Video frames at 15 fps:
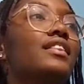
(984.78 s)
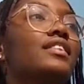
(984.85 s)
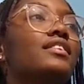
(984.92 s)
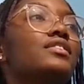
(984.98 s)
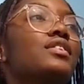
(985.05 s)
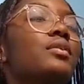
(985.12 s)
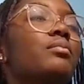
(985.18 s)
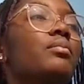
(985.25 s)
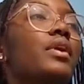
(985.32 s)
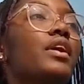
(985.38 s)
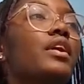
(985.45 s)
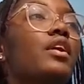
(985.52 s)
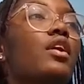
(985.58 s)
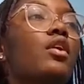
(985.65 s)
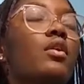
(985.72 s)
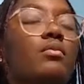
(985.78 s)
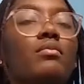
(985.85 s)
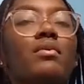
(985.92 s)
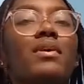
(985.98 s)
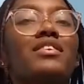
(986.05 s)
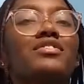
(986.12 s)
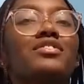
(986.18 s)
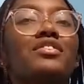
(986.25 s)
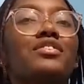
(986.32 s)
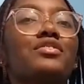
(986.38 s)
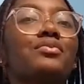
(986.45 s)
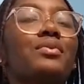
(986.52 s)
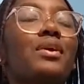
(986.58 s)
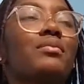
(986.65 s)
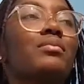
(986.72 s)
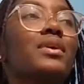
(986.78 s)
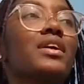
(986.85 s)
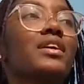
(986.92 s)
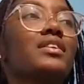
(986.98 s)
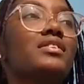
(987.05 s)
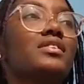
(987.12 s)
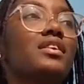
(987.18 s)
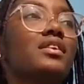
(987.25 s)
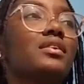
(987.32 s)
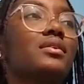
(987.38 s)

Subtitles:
This should look better. Oh, and my shirt is wet because,